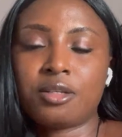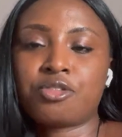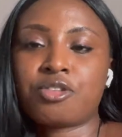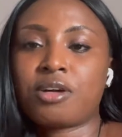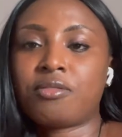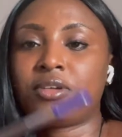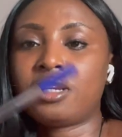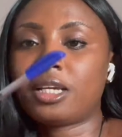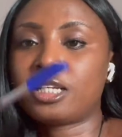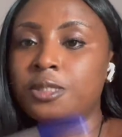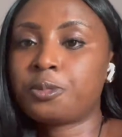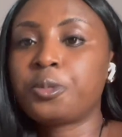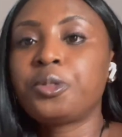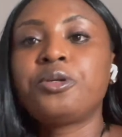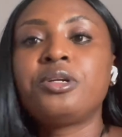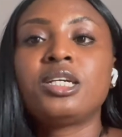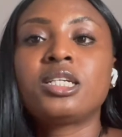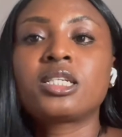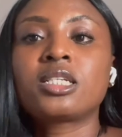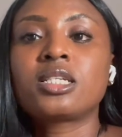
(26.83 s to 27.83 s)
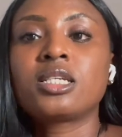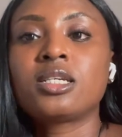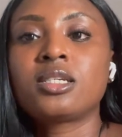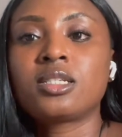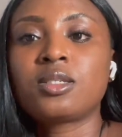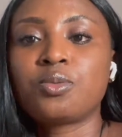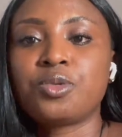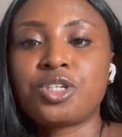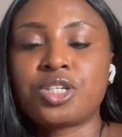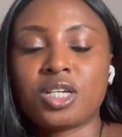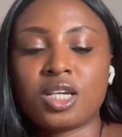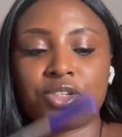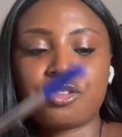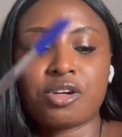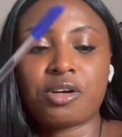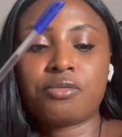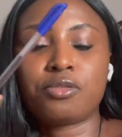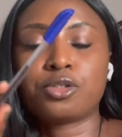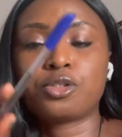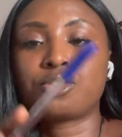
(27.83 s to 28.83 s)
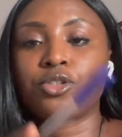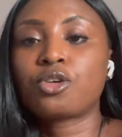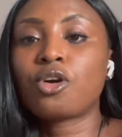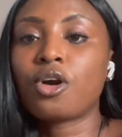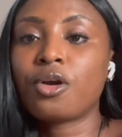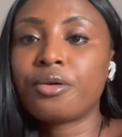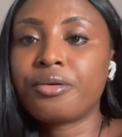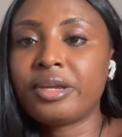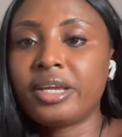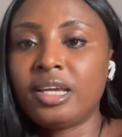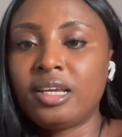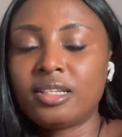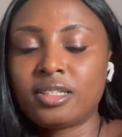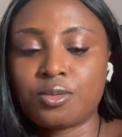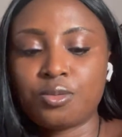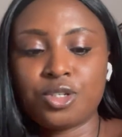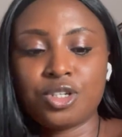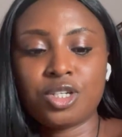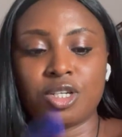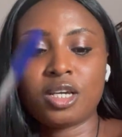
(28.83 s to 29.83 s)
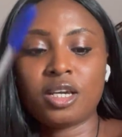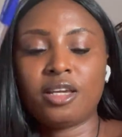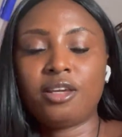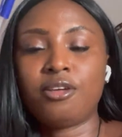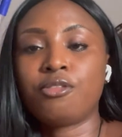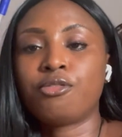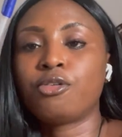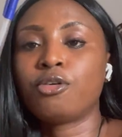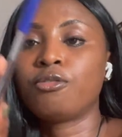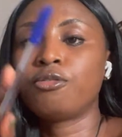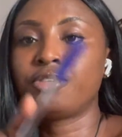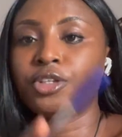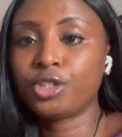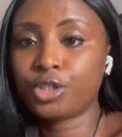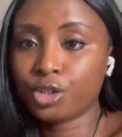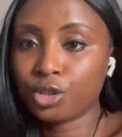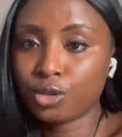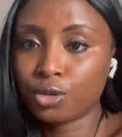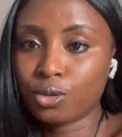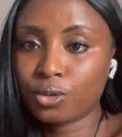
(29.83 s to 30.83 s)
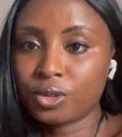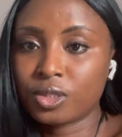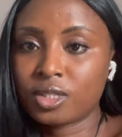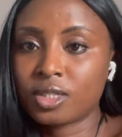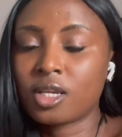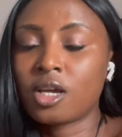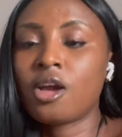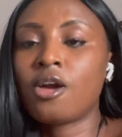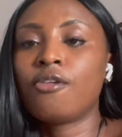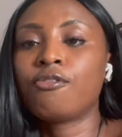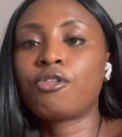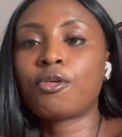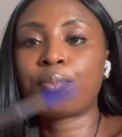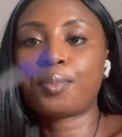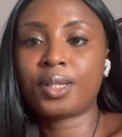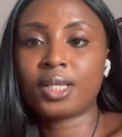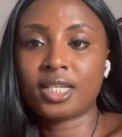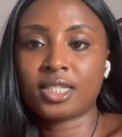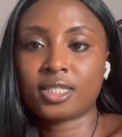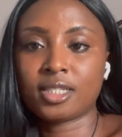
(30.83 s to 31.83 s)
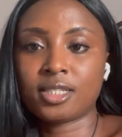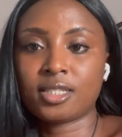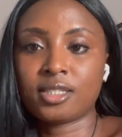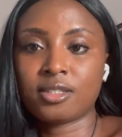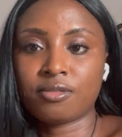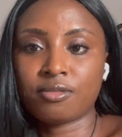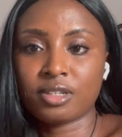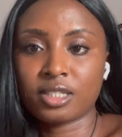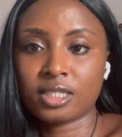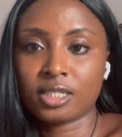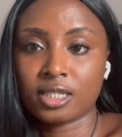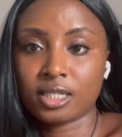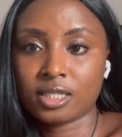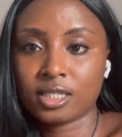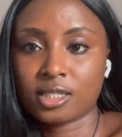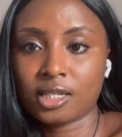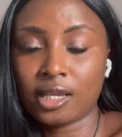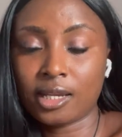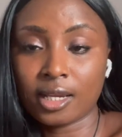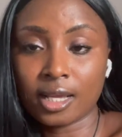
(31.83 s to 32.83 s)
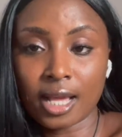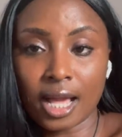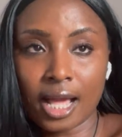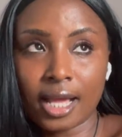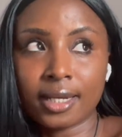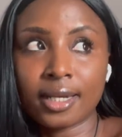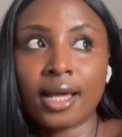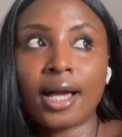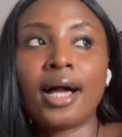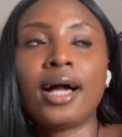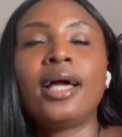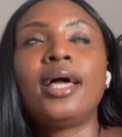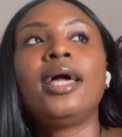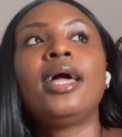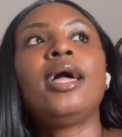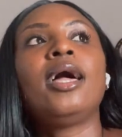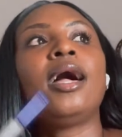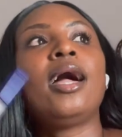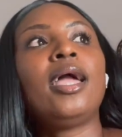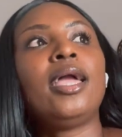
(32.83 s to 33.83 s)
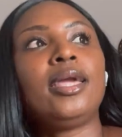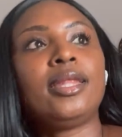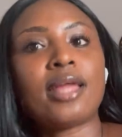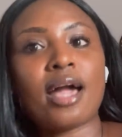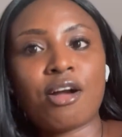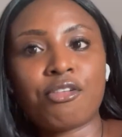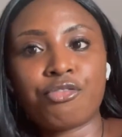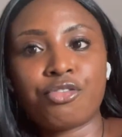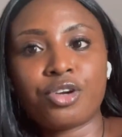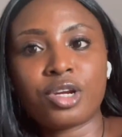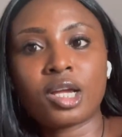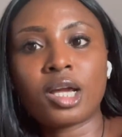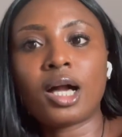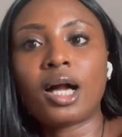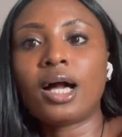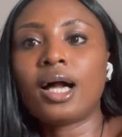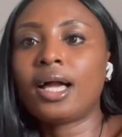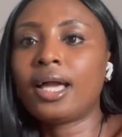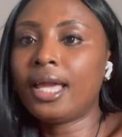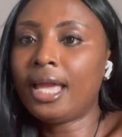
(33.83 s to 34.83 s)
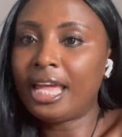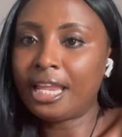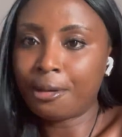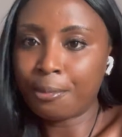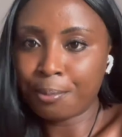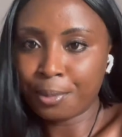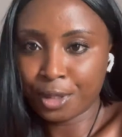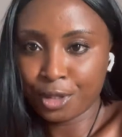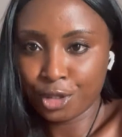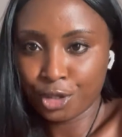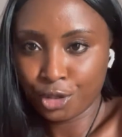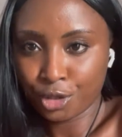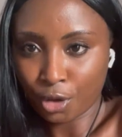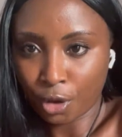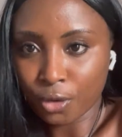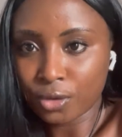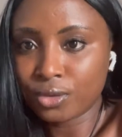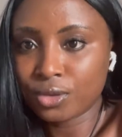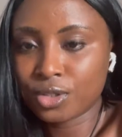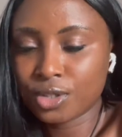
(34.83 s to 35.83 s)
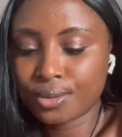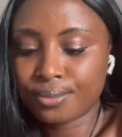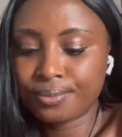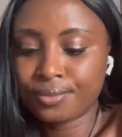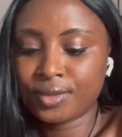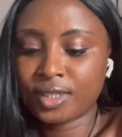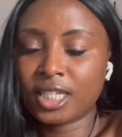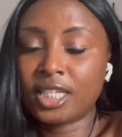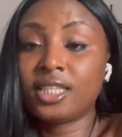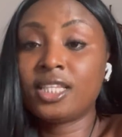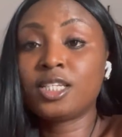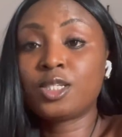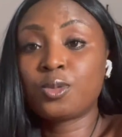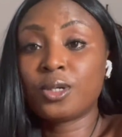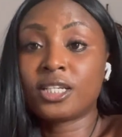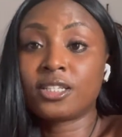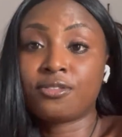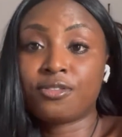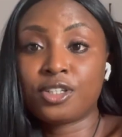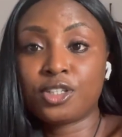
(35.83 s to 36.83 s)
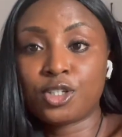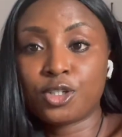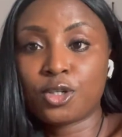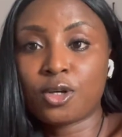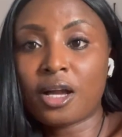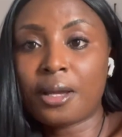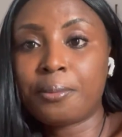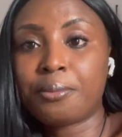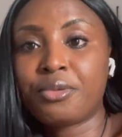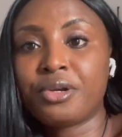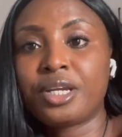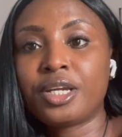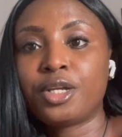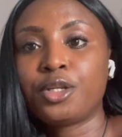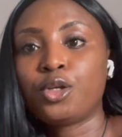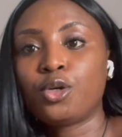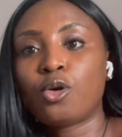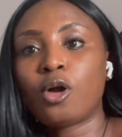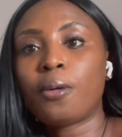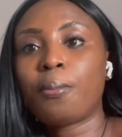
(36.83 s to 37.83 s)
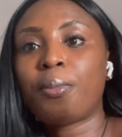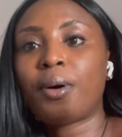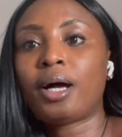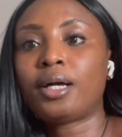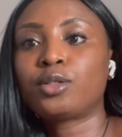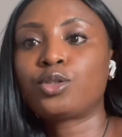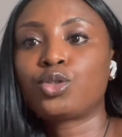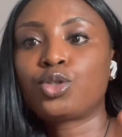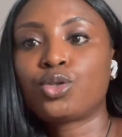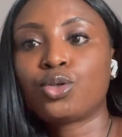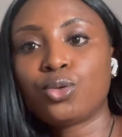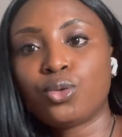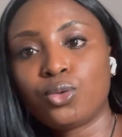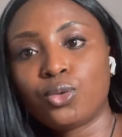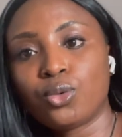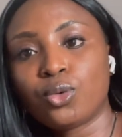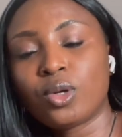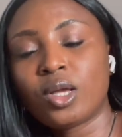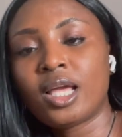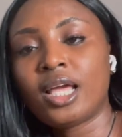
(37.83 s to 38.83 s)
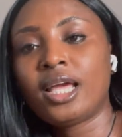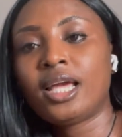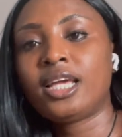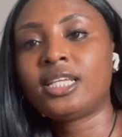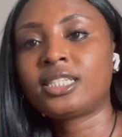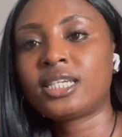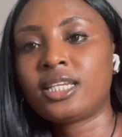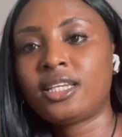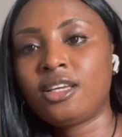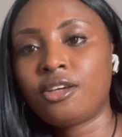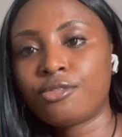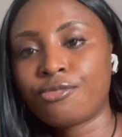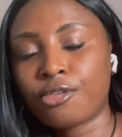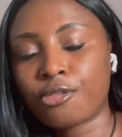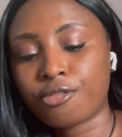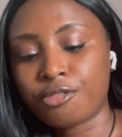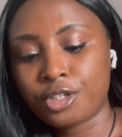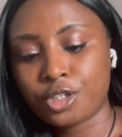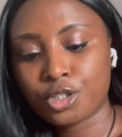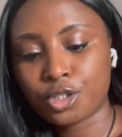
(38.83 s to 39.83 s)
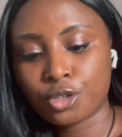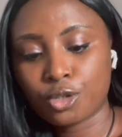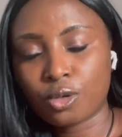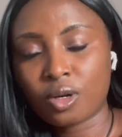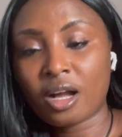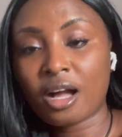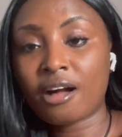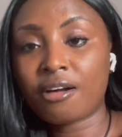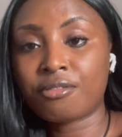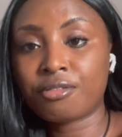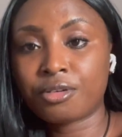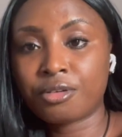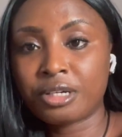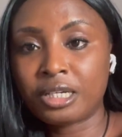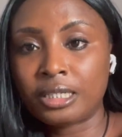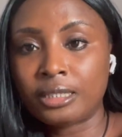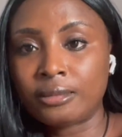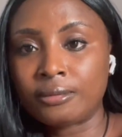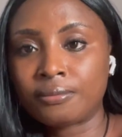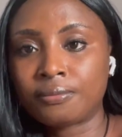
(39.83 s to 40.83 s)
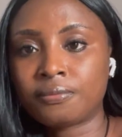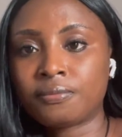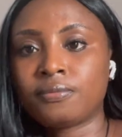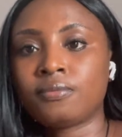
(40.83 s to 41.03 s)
travel experiences, we share travel stories, we share info videos for places to visit in Ghana, in Africa, and beyond. In this week's video, I'm bringing you a part 2. It's an info video covering